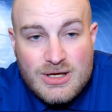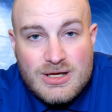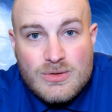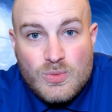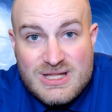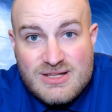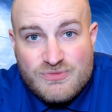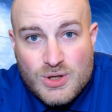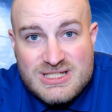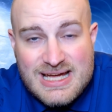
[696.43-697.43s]
with the
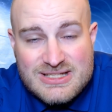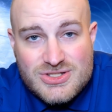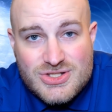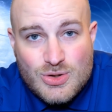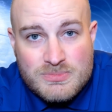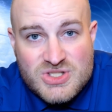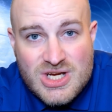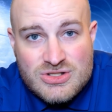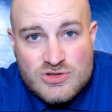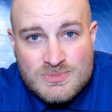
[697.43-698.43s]
free Texas Storm
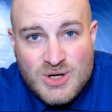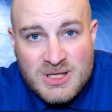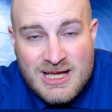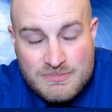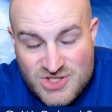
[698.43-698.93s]
Chasers mobile app.